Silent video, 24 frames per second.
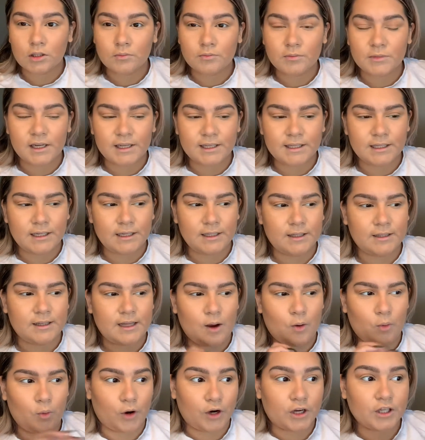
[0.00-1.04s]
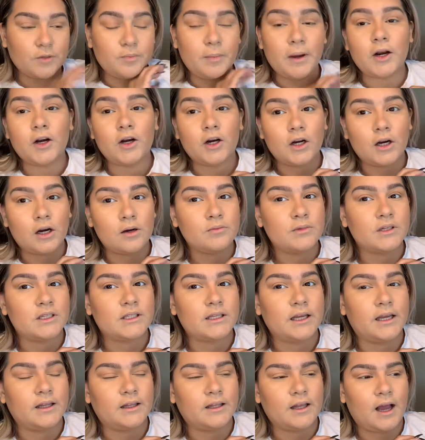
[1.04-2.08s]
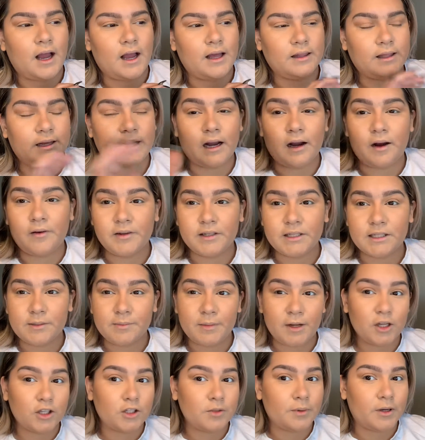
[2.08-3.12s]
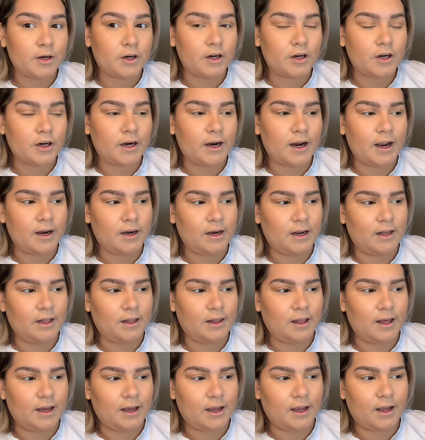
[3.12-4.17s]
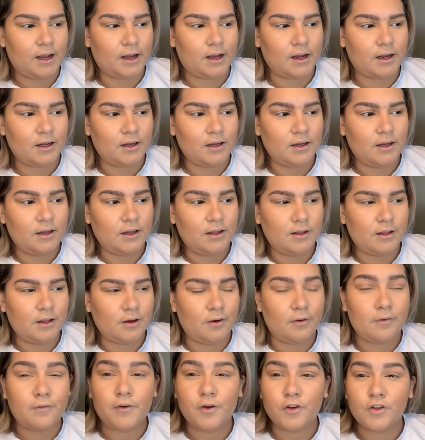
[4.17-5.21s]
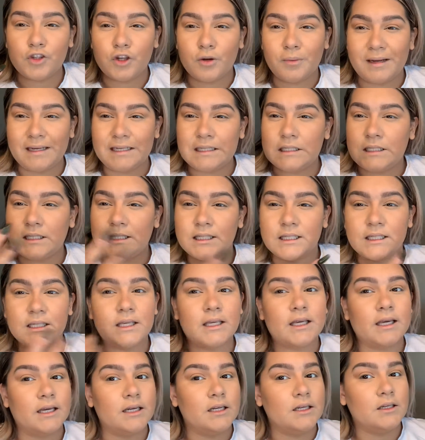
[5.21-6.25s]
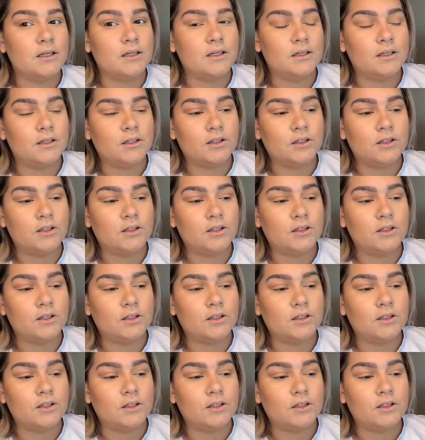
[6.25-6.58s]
Not saying that that works better, I'm just saying that I like how it smells better, and I like that it feels on my skin.